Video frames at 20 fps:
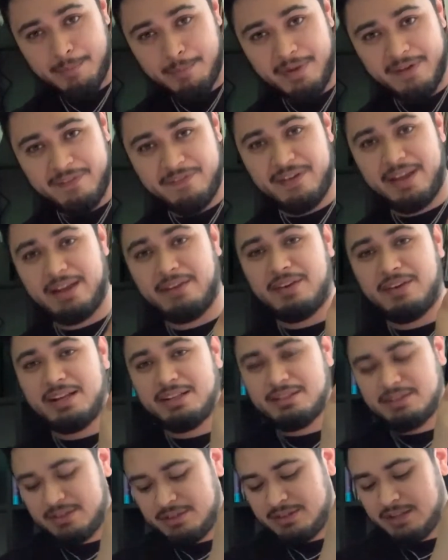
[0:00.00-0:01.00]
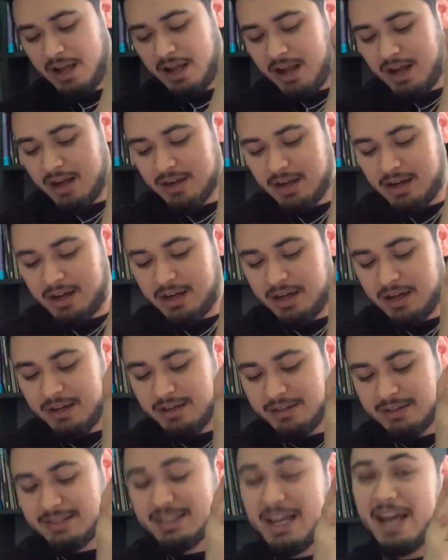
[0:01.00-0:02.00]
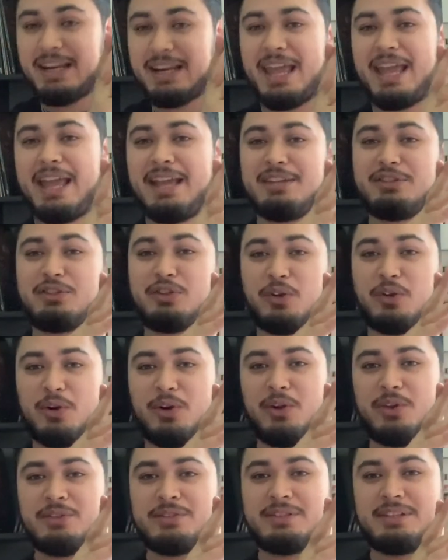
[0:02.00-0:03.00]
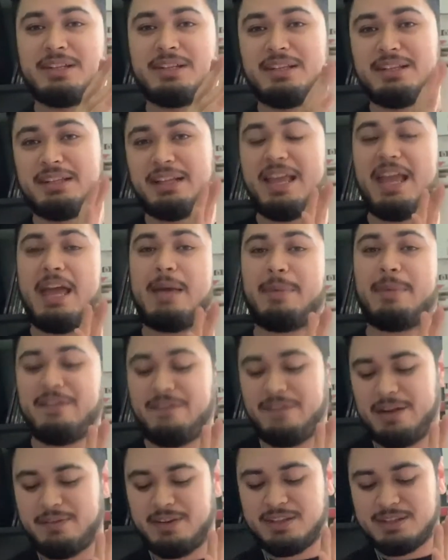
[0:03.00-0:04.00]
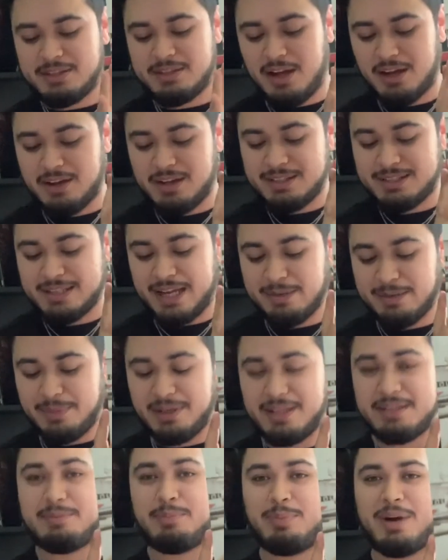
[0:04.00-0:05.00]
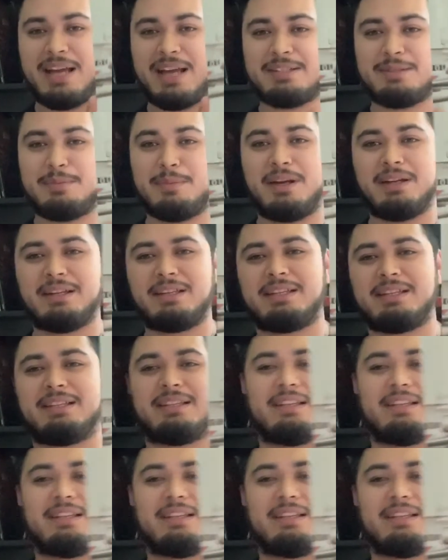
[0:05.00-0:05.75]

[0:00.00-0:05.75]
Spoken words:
favorite song on side A is Girls, and my favorite song on side B is Brass Monkey.